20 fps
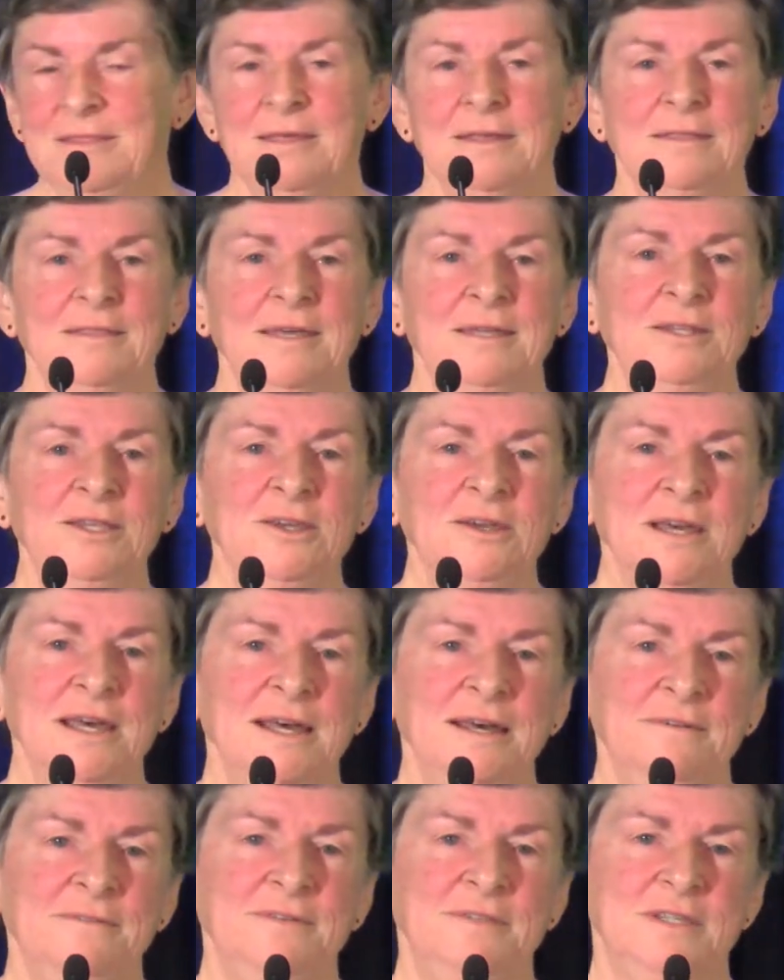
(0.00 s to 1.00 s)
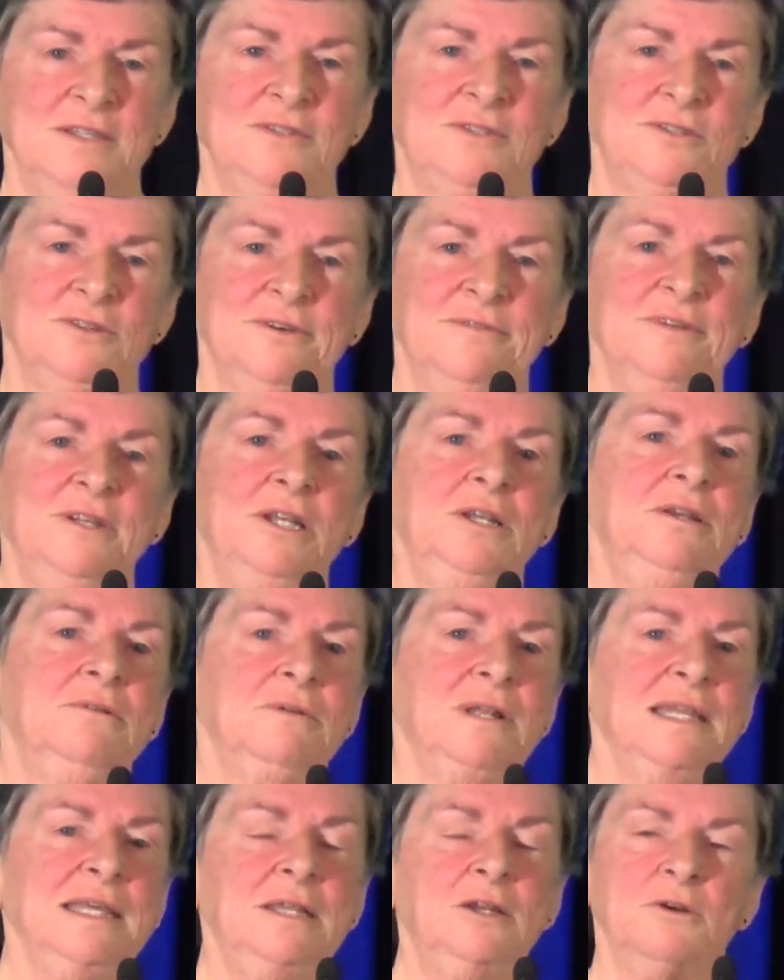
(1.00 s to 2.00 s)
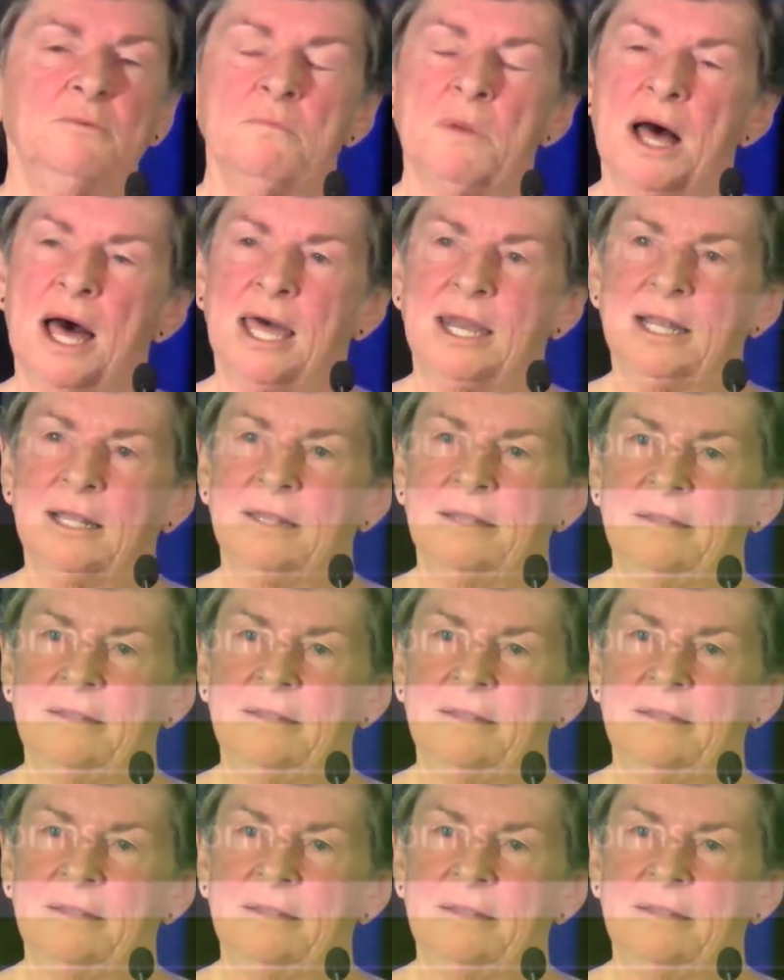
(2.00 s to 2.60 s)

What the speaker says: Then you have the servant leader model